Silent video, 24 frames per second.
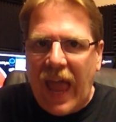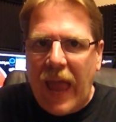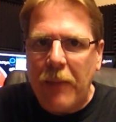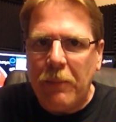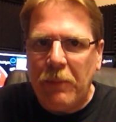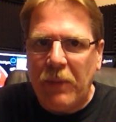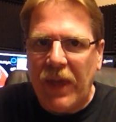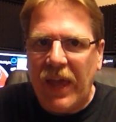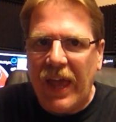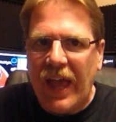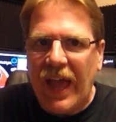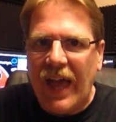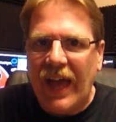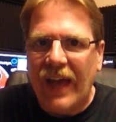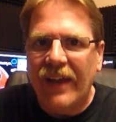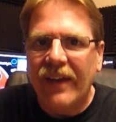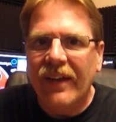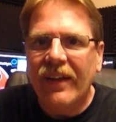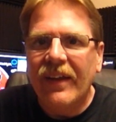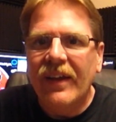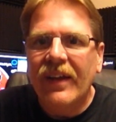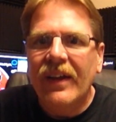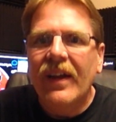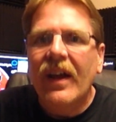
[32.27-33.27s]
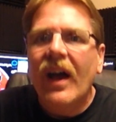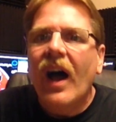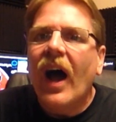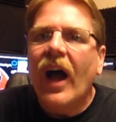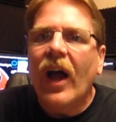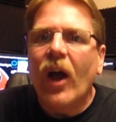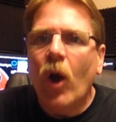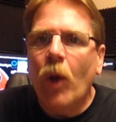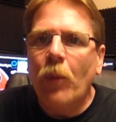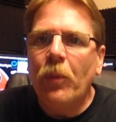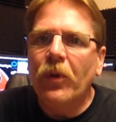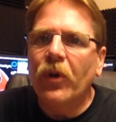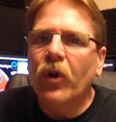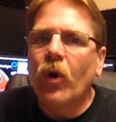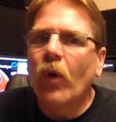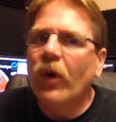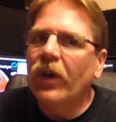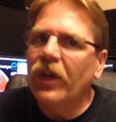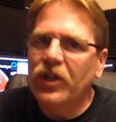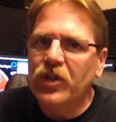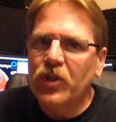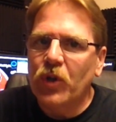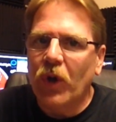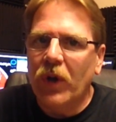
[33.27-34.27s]
APN. I hope you're
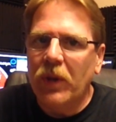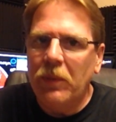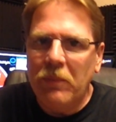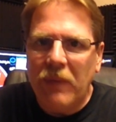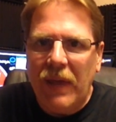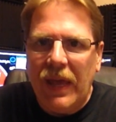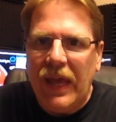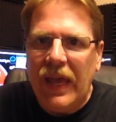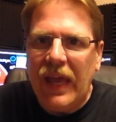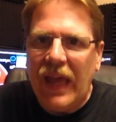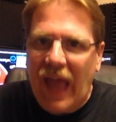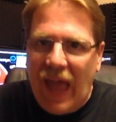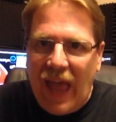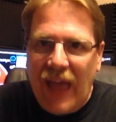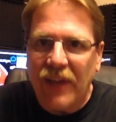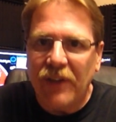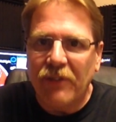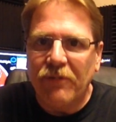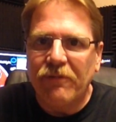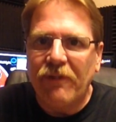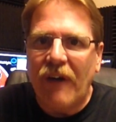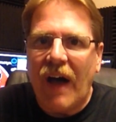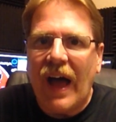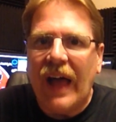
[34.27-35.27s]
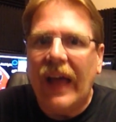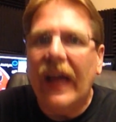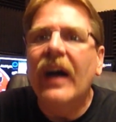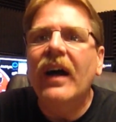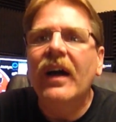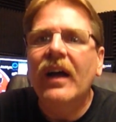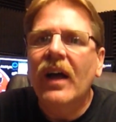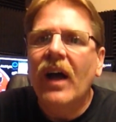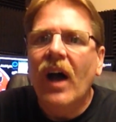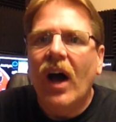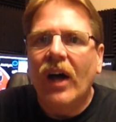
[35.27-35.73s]
going to join me and Avaya